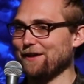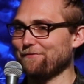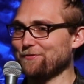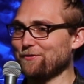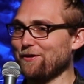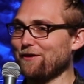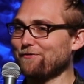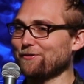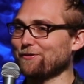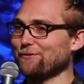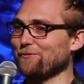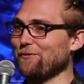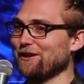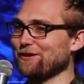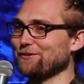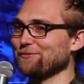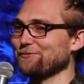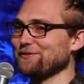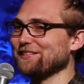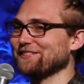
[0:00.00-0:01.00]
If you ever
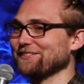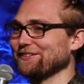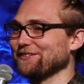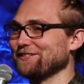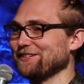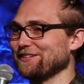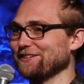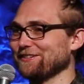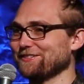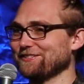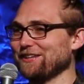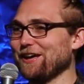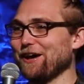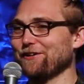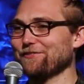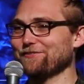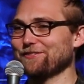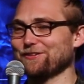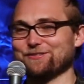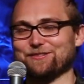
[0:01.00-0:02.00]
want to research it
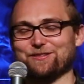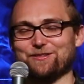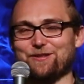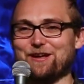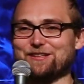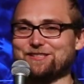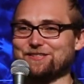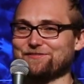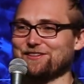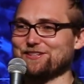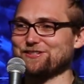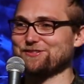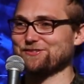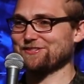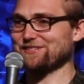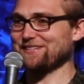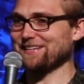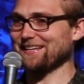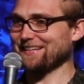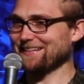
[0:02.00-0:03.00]
yourself, there's lots of
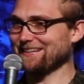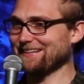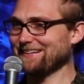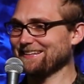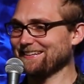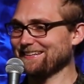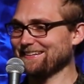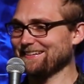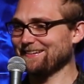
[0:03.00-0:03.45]
interesting